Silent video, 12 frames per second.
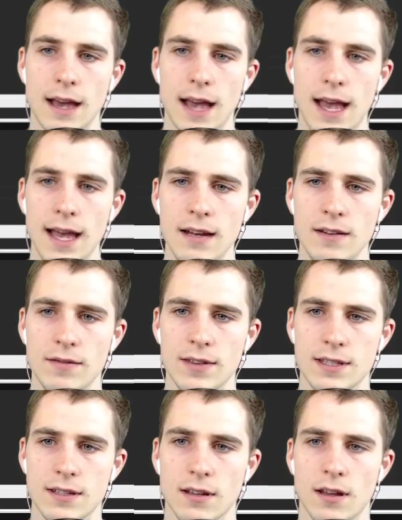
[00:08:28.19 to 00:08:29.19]
end of
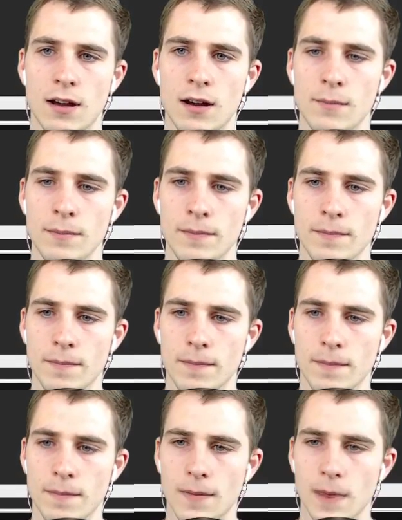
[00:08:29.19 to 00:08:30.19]
this alarm,
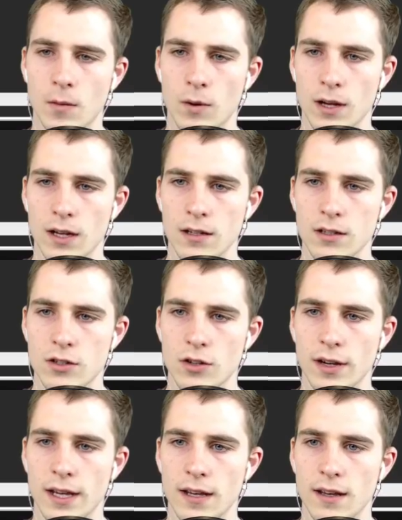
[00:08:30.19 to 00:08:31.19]
we're going to
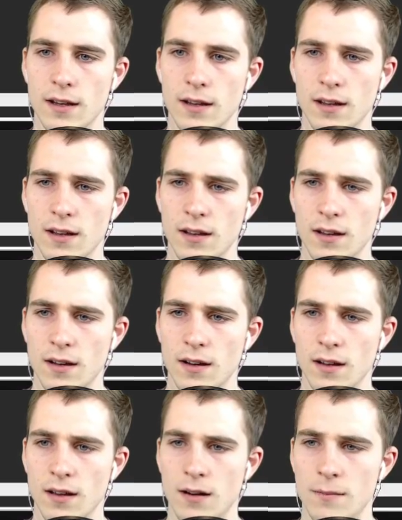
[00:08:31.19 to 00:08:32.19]
destroy it.
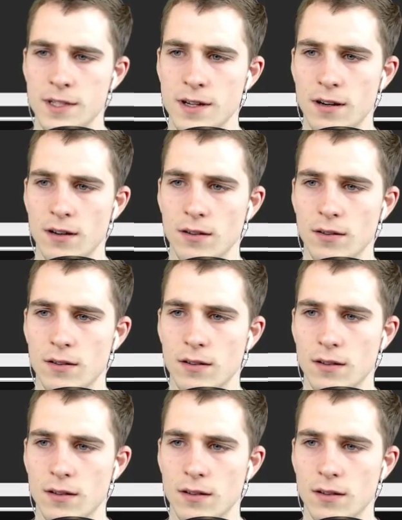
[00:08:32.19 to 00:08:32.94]
Alarm 0,